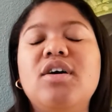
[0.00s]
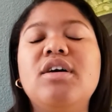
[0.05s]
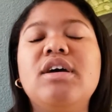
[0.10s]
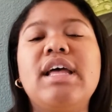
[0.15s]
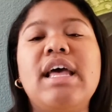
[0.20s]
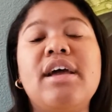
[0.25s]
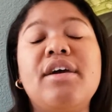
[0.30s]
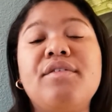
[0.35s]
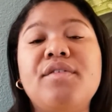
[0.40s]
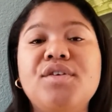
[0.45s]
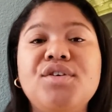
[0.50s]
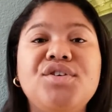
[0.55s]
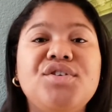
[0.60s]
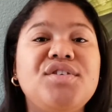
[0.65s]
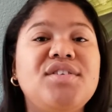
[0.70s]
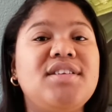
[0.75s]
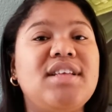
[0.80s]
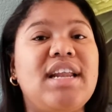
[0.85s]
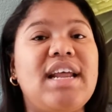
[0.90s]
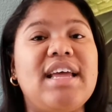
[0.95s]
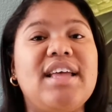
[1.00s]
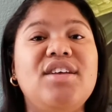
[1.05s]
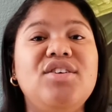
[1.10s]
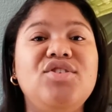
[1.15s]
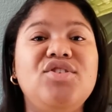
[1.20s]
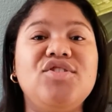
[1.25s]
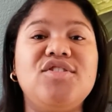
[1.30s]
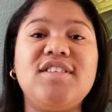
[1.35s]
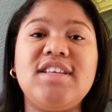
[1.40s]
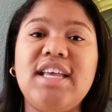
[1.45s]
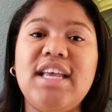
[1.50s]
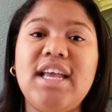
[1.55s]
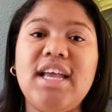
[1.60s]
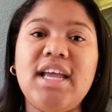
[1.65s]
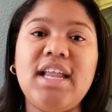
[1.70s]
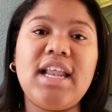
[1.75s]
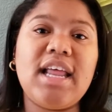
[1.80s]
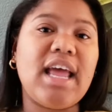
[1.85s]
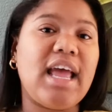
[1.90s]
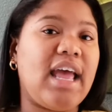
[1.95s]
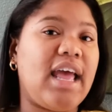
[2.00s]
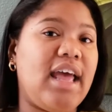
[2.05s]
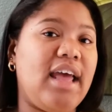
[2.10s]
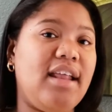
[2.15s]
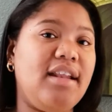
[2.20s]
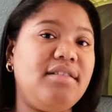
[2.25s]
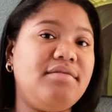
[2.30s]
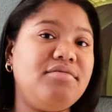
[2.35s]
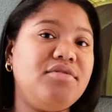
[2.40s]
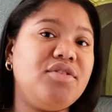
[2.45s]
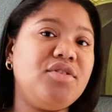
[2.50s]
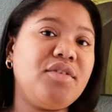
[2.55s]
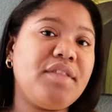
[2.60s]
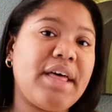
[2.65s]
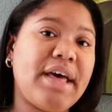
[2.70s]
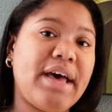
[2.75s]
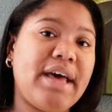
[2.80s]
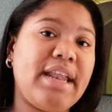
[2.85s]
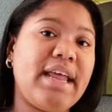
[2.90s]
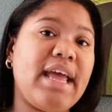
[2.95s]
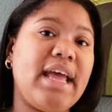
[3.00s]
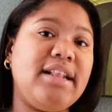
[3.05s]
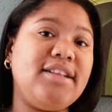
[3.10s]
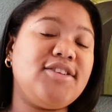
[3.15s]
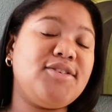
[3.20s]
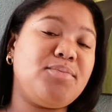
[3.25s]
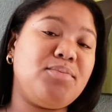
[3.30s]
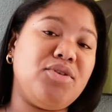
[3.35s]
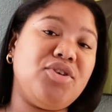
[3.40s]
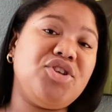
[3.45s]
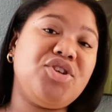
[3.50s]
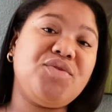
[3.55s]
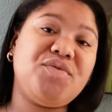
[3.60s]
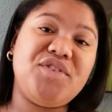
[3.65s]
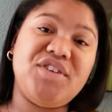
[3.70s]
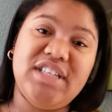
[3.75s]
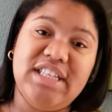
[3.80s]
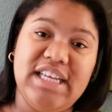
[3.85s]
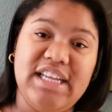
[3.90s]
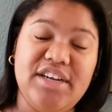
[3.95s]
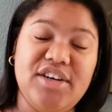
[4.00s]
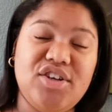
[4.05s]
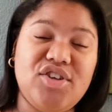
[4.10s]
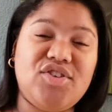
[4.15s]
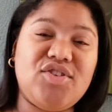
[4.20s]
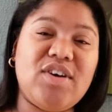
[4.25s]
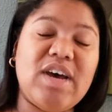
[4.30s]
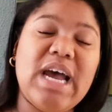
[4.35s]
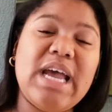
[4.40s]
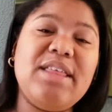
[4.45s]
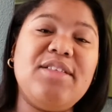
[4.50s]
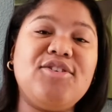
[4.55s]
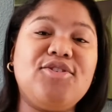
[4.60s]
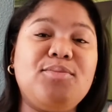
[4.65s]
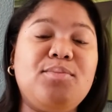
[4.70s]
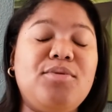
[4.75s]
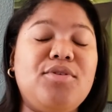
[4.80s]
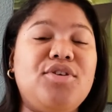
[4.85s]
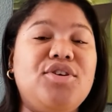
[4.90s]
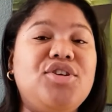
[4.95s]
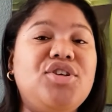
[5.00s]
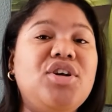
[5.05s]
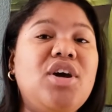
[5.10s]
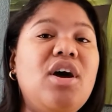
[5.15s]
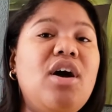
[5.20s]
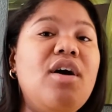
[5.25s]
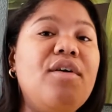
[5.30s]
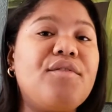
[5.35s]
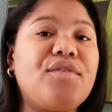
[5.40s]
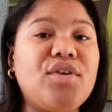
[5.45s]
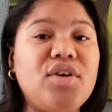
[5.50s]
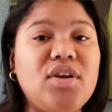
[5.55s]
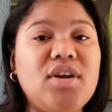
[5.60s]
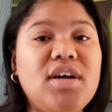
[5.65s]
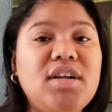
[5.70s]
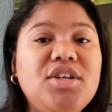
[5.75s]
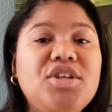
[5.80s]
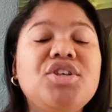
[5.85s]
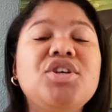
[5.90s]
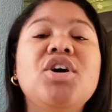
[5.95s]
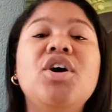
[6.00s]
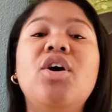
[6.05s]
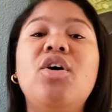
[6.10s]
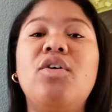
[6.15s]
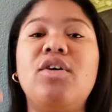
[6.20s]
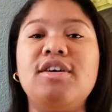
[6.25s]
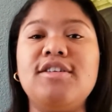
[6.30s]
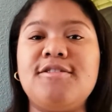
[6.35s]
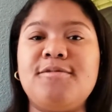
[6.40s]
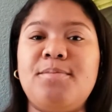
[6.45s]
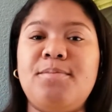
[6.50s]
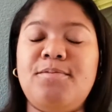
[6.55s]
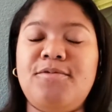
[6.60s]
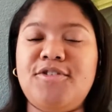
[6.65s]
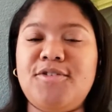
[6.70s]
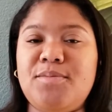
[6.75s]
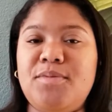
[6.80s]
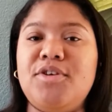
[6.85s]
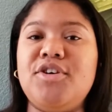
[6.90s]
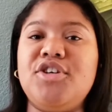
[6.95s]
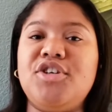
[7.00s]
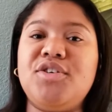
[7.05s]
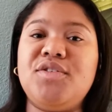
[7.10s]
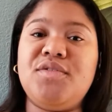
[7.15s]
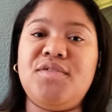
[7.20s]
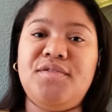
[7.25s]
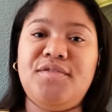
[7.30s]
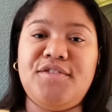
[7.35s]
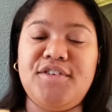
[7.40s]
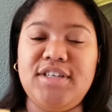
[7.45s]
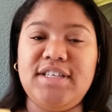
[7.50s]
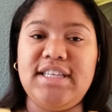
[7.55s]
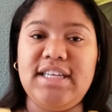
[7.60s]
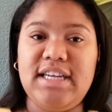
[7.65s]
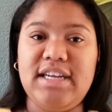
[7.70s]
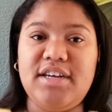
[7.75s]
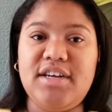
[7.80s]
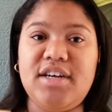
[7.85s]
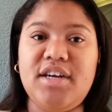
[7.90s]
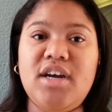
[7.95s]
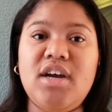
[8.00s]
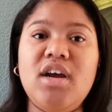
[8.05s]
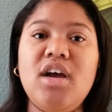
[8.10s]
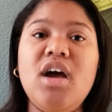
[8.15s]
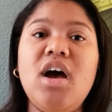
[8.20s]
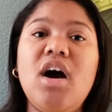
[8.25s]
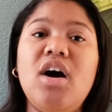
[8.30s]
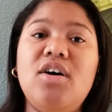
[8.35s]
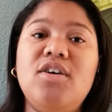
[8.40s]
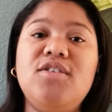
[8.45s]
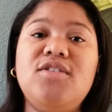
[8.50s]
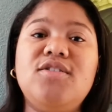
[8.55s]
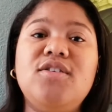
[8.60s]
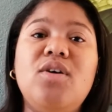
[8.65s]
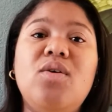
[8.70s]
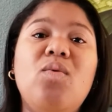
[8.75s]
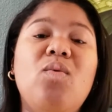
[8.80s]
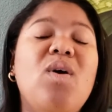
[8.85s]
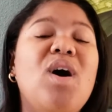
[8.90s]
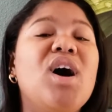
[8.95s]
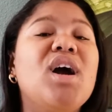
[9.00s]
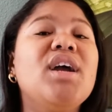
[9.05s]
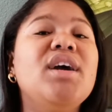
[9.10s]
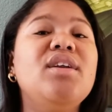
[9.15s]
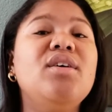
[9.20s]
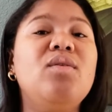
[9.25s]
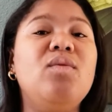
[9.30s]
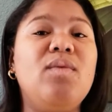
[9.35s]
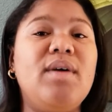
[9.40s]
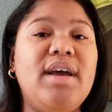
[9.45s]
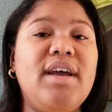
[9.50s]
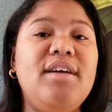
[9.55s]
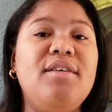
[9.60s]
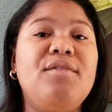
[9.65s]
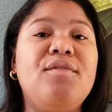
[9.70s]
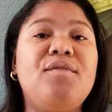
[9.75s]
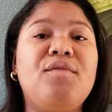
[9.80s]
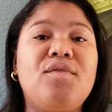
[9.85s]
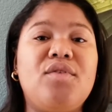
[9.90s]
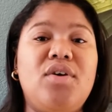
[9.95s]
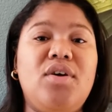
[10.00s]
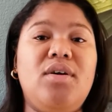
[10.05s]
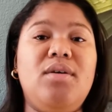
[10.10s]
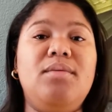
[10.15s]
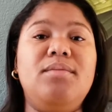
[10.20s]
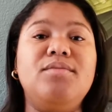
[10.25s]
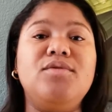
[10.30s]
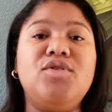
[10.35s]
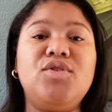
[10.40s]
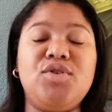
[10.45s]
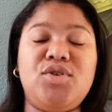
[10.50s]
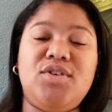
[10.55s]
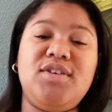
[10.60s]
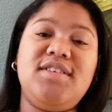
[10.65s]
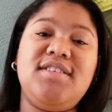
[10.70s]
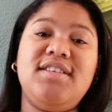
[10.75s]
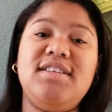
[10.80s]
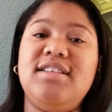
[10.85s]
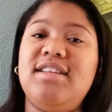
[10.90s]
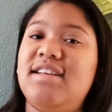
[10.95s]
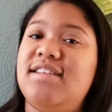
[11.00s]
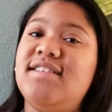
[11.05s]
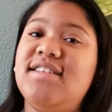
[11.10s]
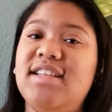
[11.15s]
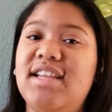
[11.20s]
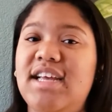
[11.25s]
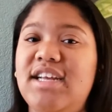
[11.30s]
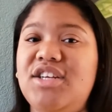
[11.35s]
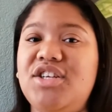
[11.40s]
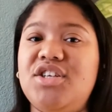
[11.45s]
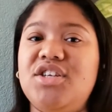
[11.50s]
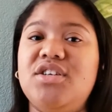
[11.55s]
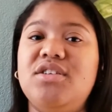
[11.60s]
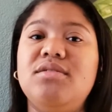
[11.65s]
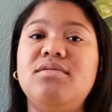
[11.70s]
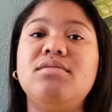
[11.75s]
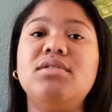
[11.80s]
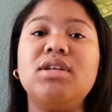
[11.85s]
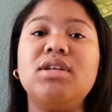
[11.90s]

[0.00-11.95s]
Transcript: get groceries that I could just eat and do that and splurge for dinner. So I either splurge for lunch or splurge for dinner. Also, walking away from touristy destination